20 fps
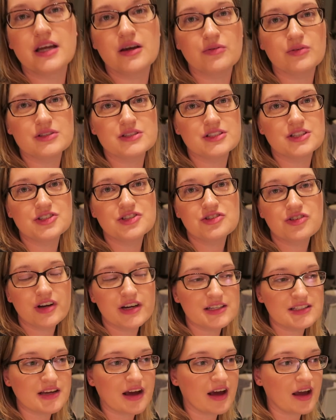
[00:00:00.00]
It was such a
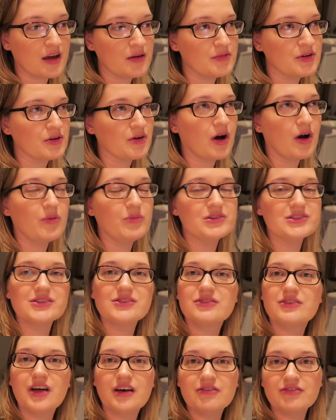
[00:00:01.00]
great time. Your home is
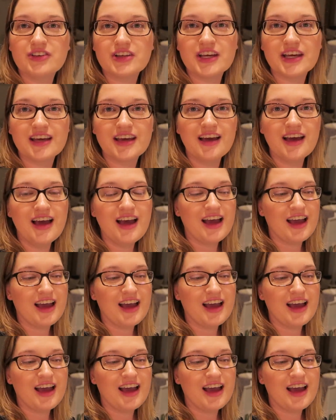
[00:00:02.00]
lovely,